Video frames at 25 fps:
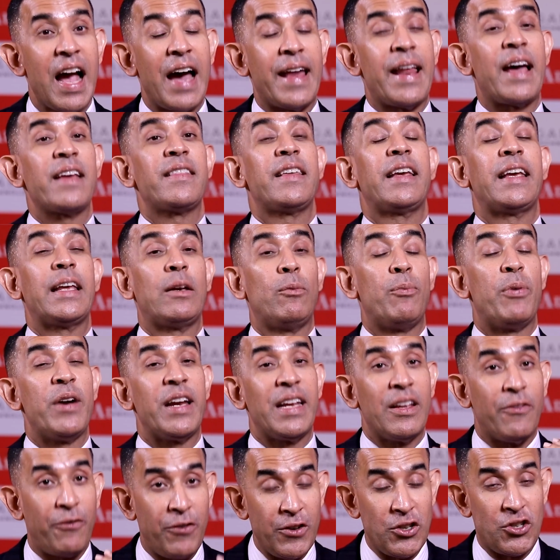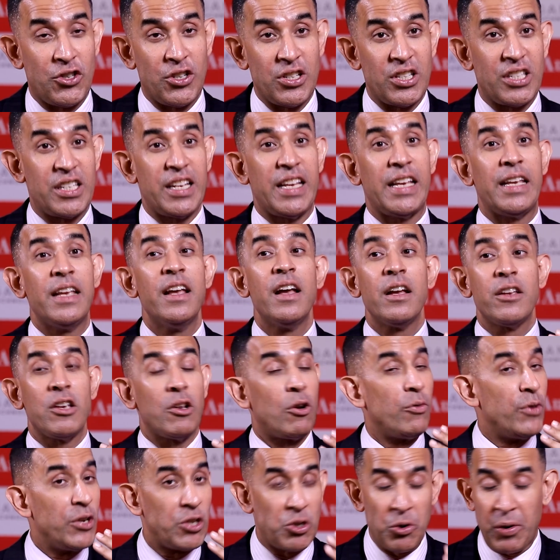And I think it'll bring efficiency.
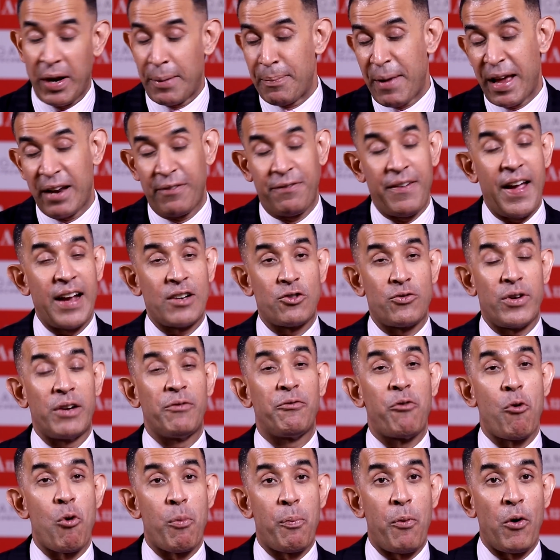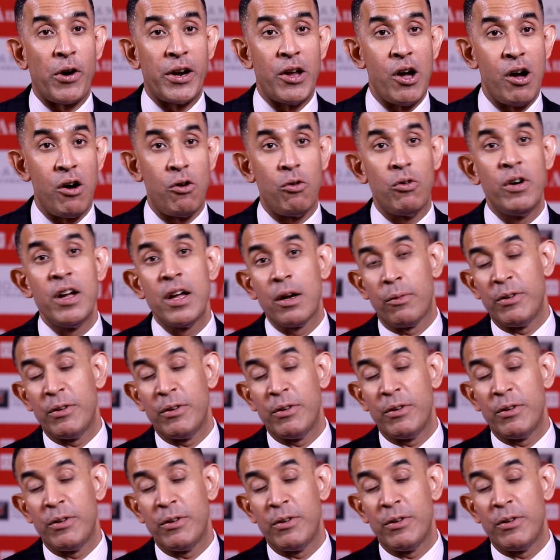We took at Manufacturing 4.0,